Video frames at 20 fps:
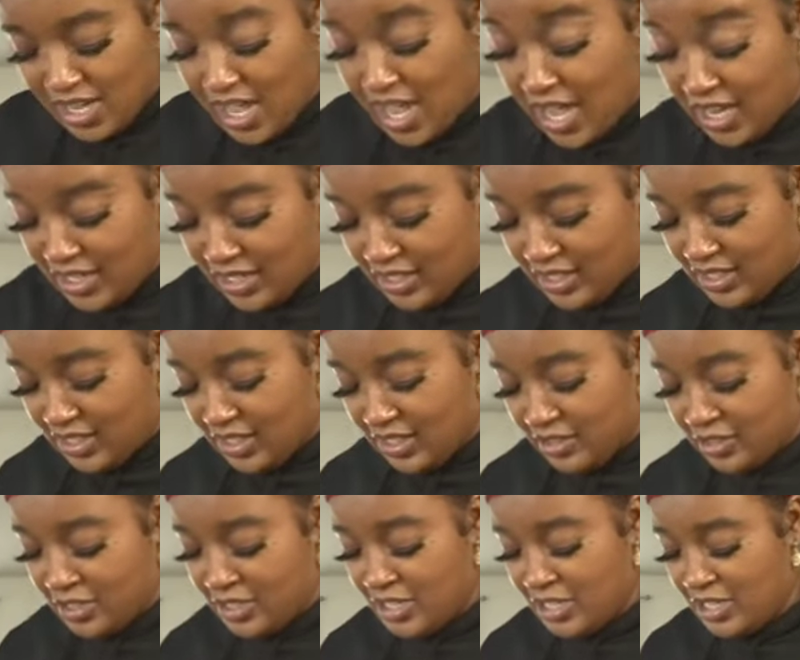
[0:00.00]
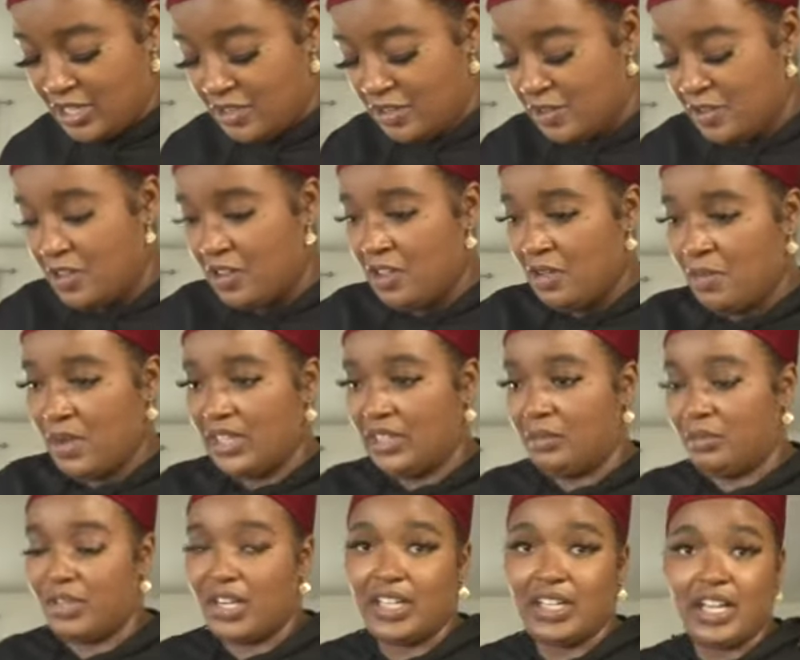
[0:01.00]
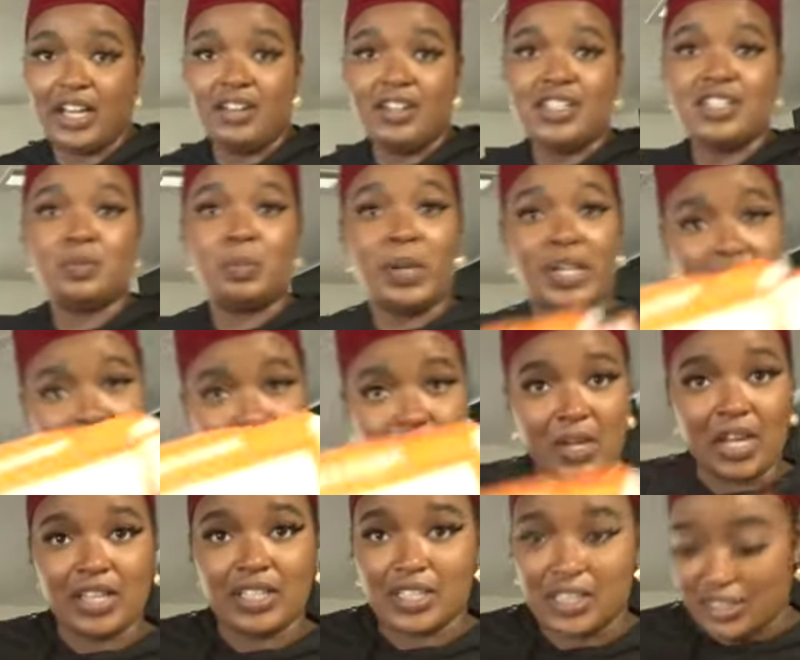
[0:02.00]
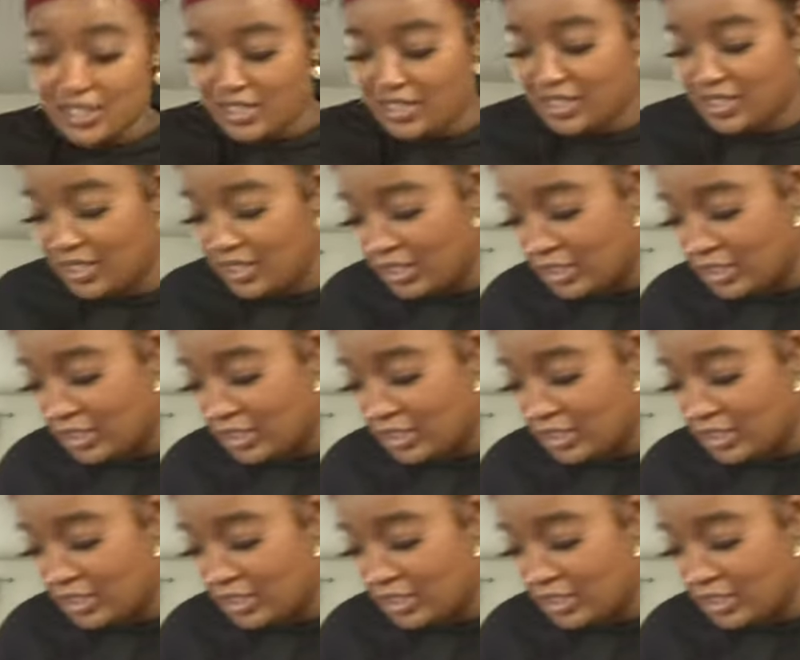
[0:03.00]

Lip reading: Honestly, about to break down these pizza boxes.